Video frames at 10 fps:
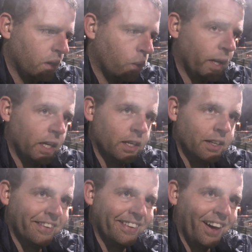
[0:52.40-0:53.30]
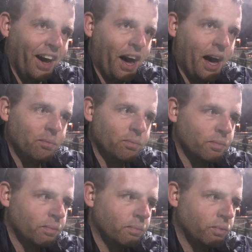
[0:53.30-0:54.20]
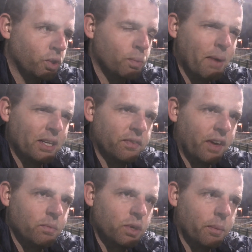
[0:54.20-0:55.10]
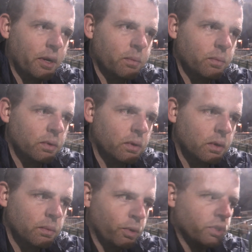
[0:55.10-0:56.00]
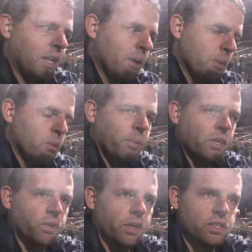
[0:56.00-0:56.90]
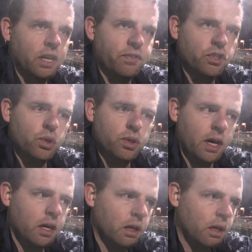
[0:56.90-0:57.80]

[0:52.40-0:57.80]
Quickly. Two massive games coming up. Puts a little bit more pressure on us now for Tuesday.